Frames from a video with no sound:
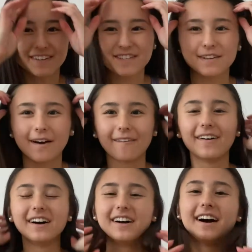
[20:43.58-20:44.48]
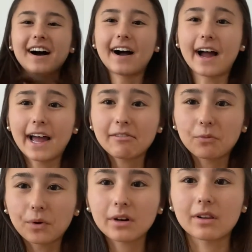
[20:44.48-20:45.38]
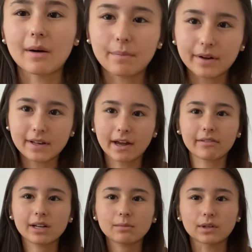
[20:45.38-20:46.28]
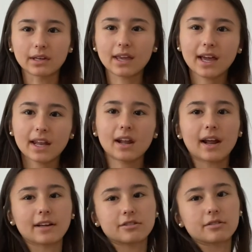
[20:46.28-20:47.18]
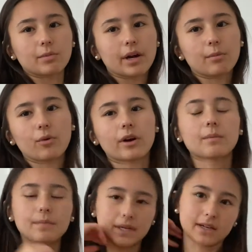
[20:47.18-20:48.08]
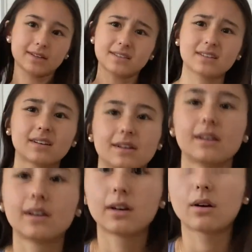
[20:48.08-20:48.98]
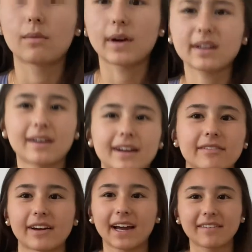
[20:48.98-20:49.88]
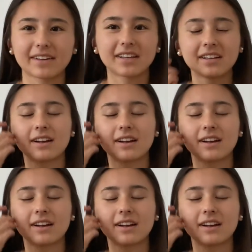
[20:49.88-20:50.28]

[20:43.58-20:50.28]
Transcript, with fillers: So I haven't worn a lot, but now that I'm looking at it, I should wear it more because why not if I have it?